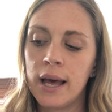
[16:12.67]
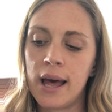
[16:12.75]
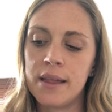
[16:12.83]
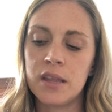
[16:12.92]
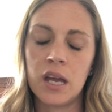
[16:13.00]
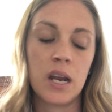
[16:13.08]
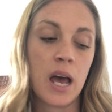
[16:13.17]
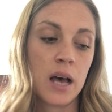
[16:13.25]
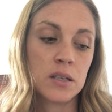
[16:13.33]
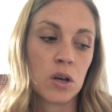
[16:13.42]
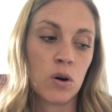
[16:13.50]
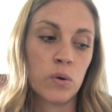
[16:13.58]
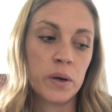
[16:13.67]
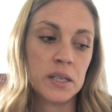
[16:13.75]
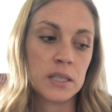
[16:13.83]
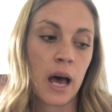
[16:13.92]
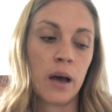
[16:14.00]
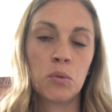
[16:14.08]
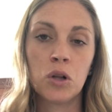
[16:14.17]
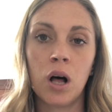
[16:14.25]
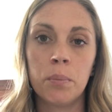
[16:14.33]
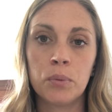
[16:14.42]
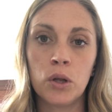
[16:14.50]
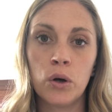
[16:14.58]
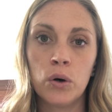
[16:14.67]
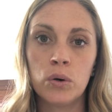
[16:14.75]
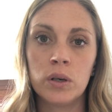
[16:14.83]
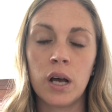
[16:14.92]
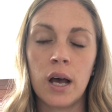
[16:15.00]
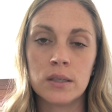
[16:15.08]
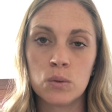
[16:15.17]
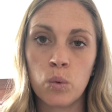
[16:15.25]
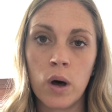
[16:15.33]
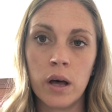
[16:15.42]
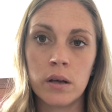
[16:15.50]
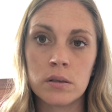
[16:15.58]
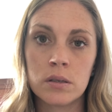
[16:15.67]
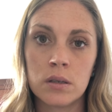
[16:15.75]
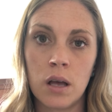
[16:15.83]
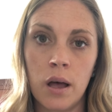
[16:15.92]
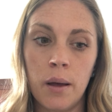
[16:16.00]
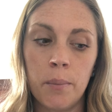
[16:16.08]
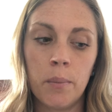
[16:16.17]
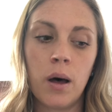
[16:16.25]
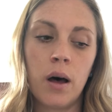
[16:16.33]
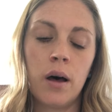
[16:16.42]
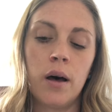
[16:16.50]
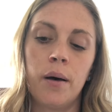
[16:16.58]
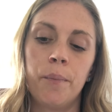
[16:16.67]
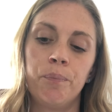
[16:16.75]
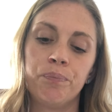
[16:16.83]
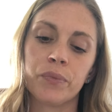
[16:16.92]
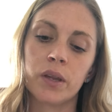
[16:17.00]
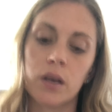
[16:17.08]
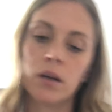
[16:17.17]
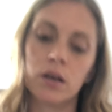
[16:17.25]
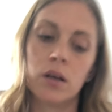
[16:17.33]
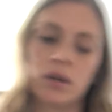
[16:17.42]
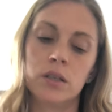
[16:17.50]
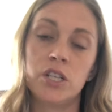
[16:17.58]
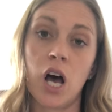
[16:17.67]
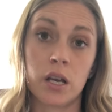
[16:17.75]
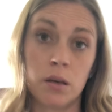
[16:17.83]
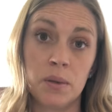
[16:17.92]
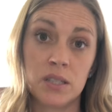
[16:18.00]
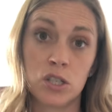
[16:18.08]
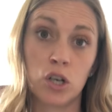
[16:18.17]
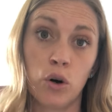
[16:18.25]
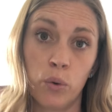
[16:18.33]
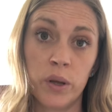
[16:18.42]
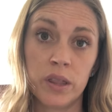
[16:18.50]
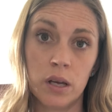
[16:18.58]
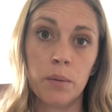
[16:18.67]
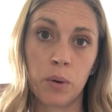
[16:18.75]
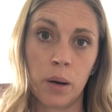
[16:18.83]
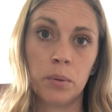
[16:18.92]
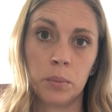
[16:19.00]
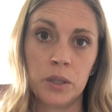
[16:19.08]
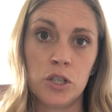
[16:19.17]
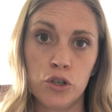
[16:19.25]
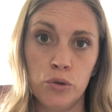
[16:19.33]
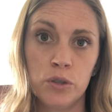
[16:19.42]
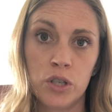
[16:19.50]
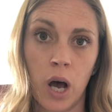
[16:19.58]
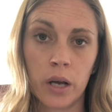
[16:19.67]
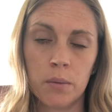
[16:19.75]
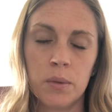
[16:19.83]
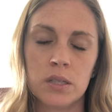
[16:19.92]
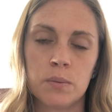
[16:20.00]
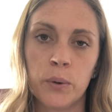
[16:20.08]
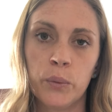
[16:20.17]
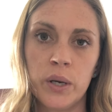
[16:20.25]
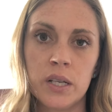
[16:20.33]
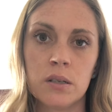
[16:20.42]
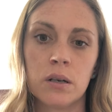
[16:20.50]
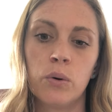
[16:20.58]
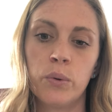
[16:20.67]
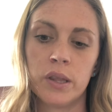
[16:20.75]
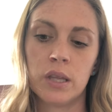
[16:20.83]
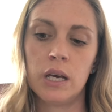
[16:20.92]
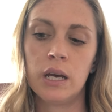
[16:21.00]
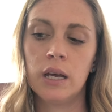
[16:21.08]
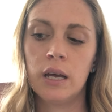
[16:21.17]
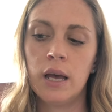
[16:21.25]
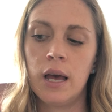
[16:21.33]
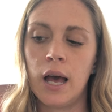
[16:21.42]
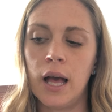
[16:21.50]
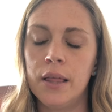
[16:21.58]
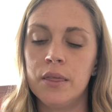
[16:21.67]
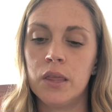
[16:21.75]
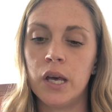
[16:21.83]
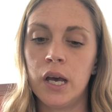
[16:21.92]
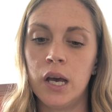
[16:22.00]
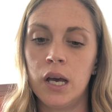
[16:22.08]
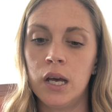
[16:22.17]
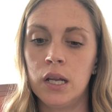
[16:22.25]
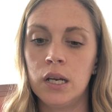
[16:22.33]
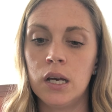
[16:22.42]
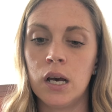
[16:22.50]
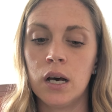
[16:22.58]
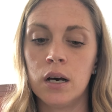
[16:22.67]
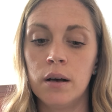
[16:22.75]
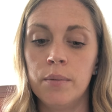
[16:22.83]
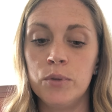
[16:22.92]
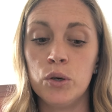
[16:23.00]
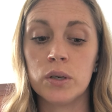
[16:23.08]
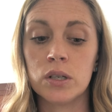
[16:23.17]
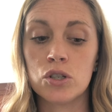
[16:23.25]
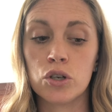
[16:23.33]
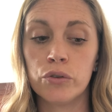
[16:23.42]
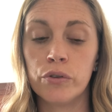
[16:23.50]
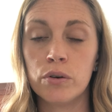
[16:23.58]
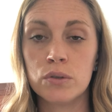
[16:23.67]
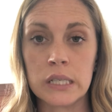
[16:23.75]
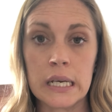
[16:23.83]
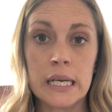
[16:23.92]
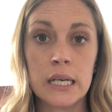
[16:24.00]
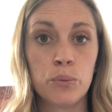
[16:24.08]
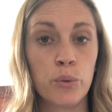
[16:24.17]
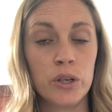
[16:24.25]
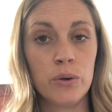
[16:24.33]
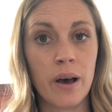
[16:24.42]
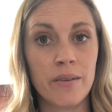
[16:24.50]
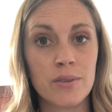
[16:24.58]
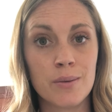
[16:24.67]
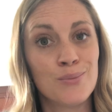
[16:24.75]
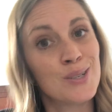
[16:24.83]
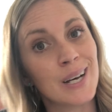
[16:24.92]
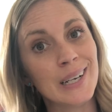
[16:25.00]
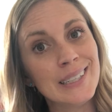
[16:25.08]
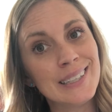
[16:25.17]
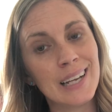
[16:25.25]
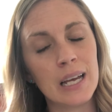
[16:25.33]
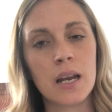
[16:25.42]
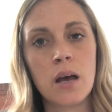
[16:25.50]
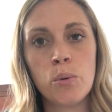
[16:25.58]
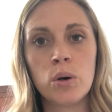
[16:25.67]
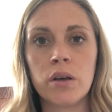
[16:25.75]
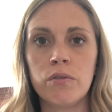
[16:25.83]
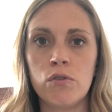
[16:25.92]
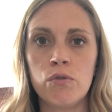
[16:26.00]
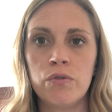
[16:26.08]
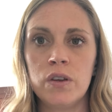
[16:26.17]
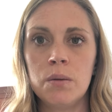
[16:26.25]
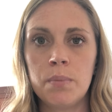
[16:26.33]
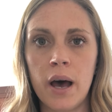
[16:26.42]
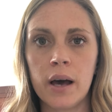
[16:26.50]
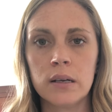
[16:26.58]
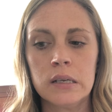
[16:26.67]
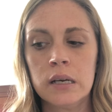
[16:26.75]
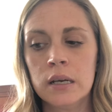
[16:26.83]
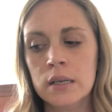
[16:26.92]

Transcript: And then, as always, I will upload as well some documents to go with it, probably 2 documents per week to go with it. And then you can turn those in when you have them done, and I will give you feedback.